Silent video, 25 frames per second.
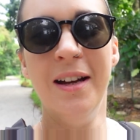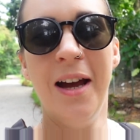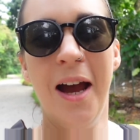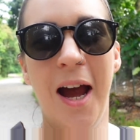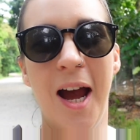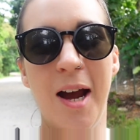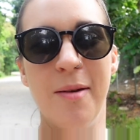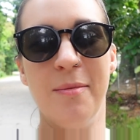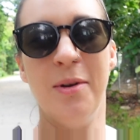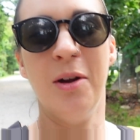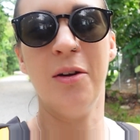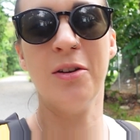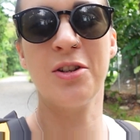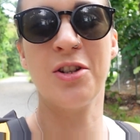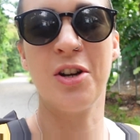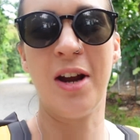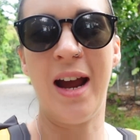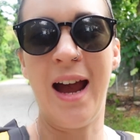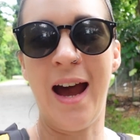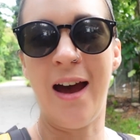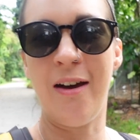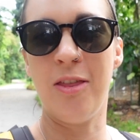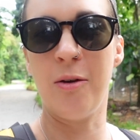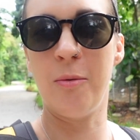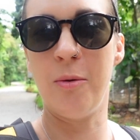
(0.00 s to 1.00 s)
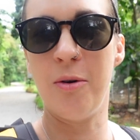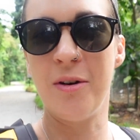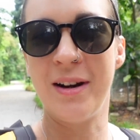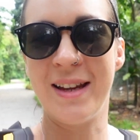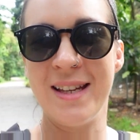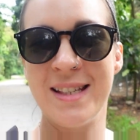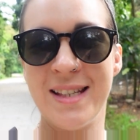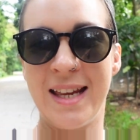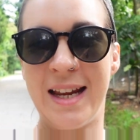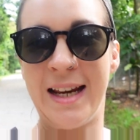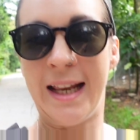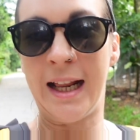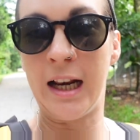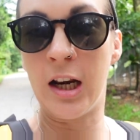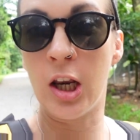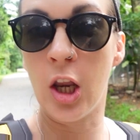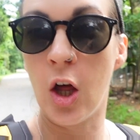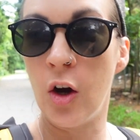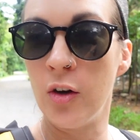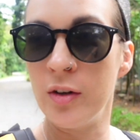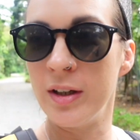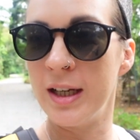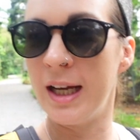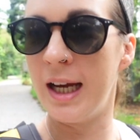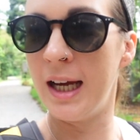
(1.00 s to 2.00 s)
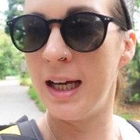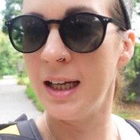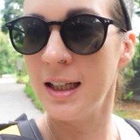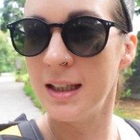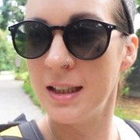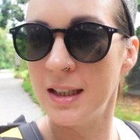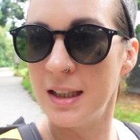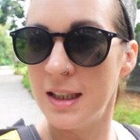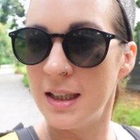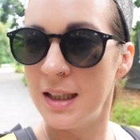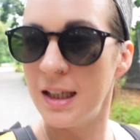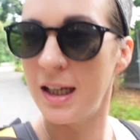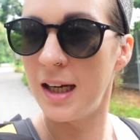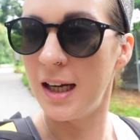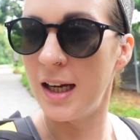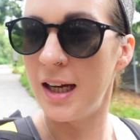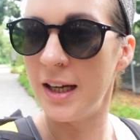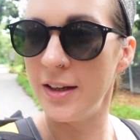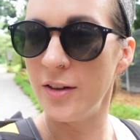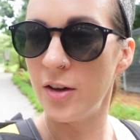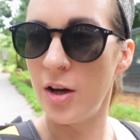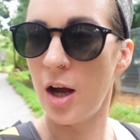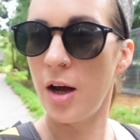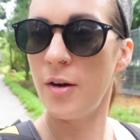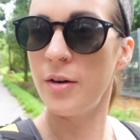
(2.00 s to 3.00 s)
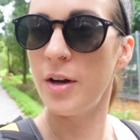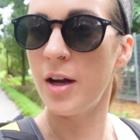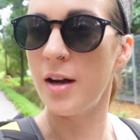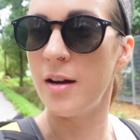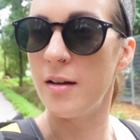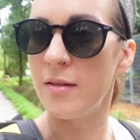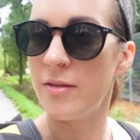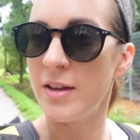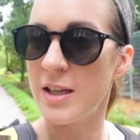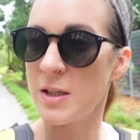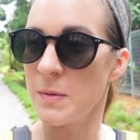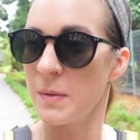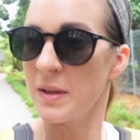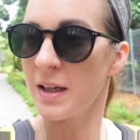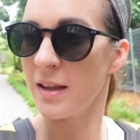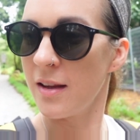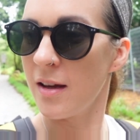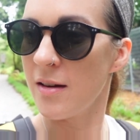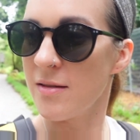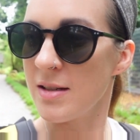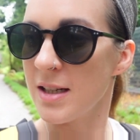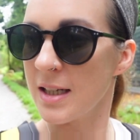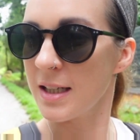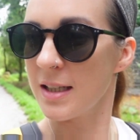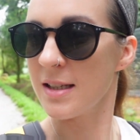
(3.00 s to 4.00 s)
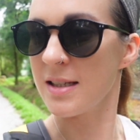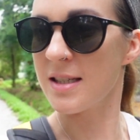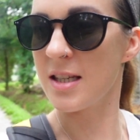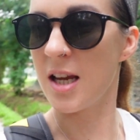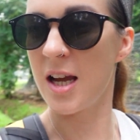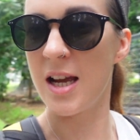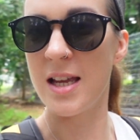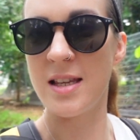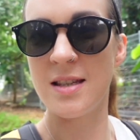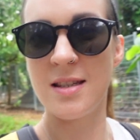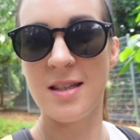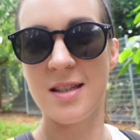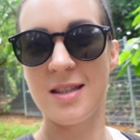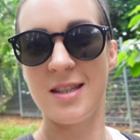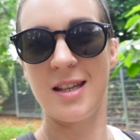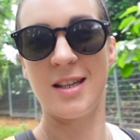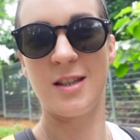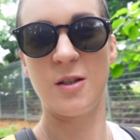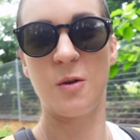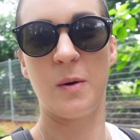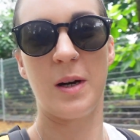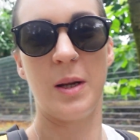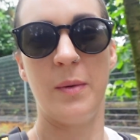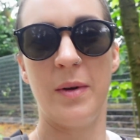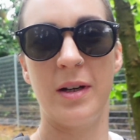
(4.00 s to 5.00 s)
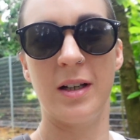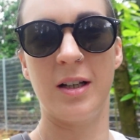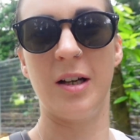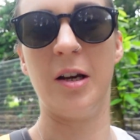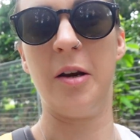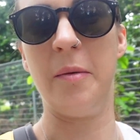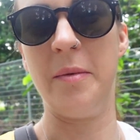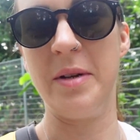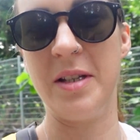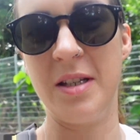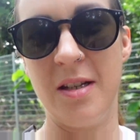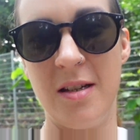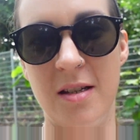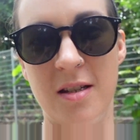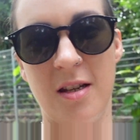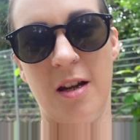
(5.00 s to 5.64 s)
I'm not sure how the walk is getting longer. Oh no, there's one of those little signs that says 21 kilometers.